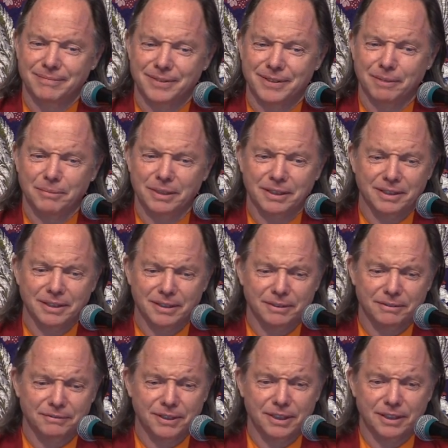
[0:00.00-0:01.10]
Somebody's gonna
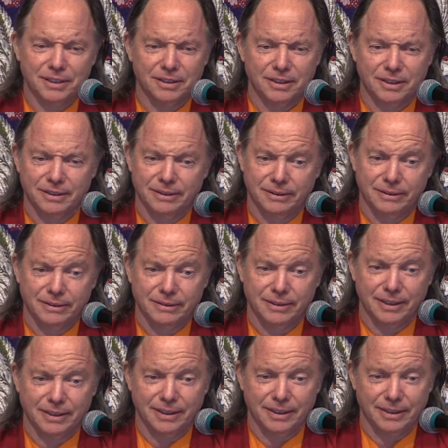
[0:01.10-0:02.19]
finish the
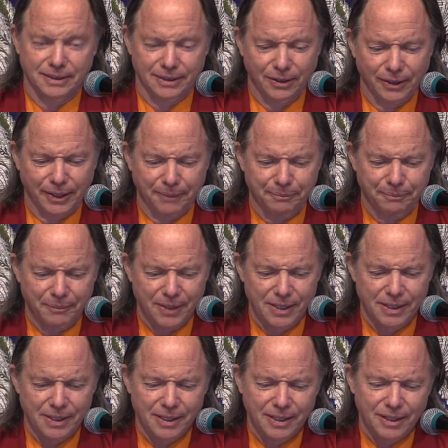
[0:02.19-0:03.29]
translation. Okay.
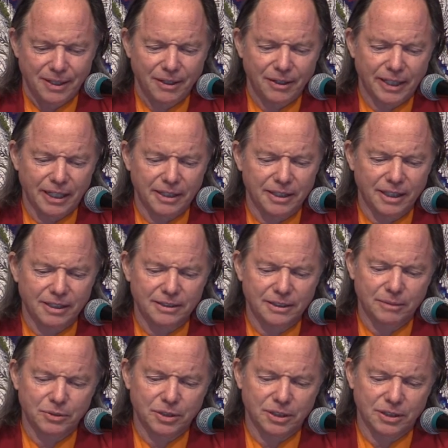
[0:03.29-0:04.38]
Okay, Yang
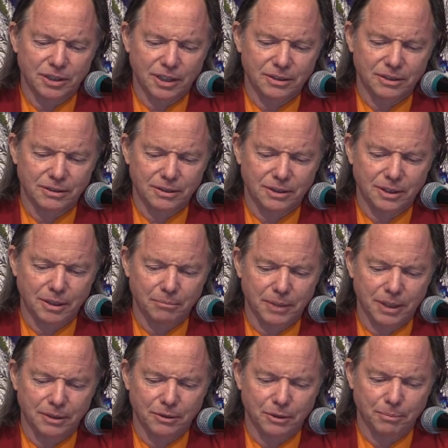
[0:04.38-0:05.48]
Rab George Chanju
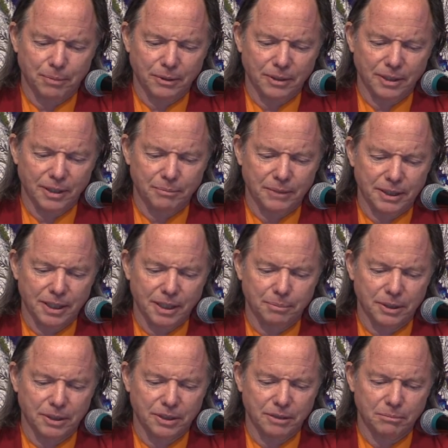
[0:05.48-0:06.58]
Sembe Ngupola
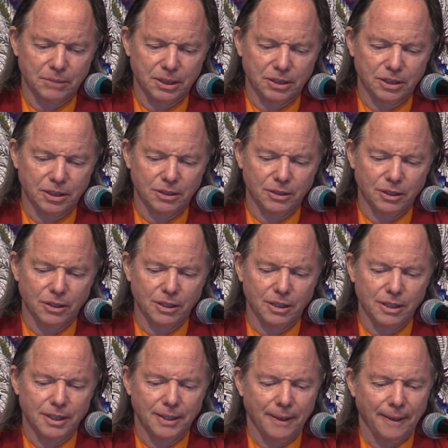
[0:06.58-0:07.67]
Minepa Jimba
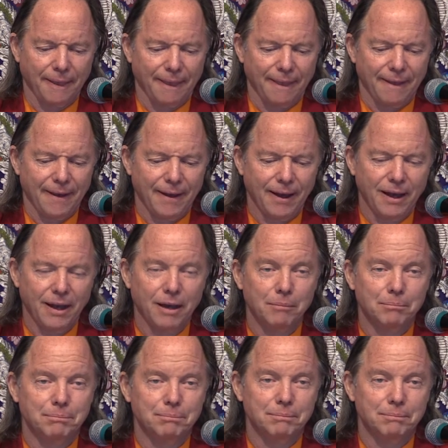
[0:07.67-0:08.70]
Jino. Uh,